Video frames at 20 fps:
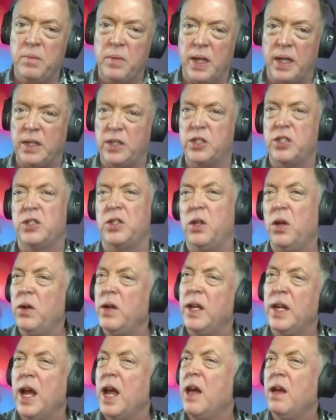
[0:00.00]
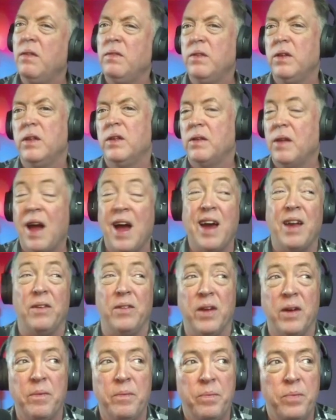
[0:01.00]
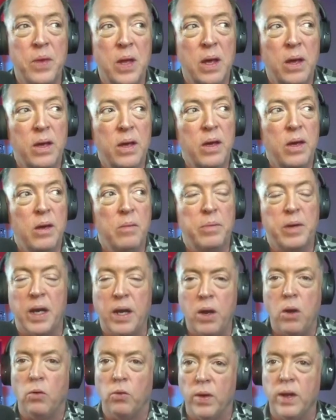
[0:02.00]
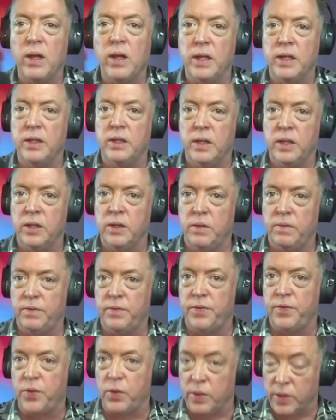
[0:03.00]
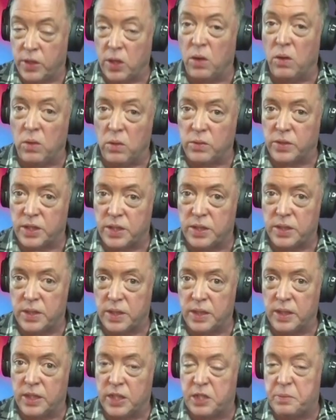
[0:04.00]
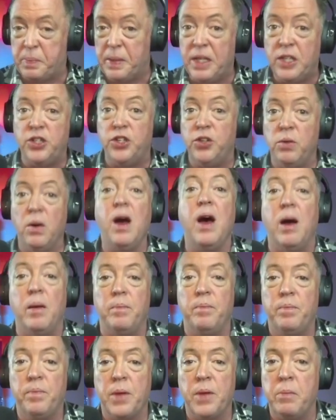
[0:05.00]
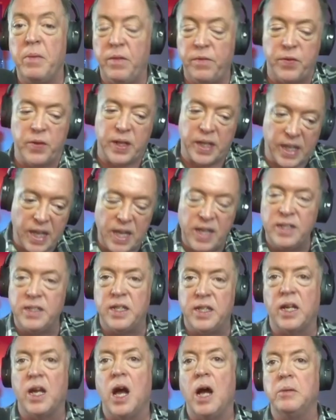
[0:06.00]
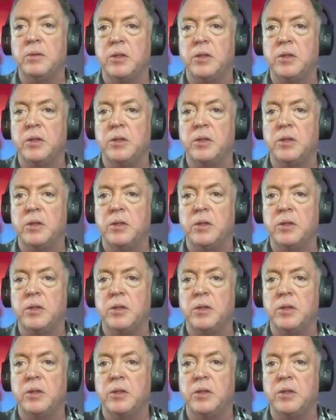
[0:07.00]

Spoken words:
like slow you down? I don't know. But I know Ritalin, for adults, it speeds you up. I mean, for the kids, it calms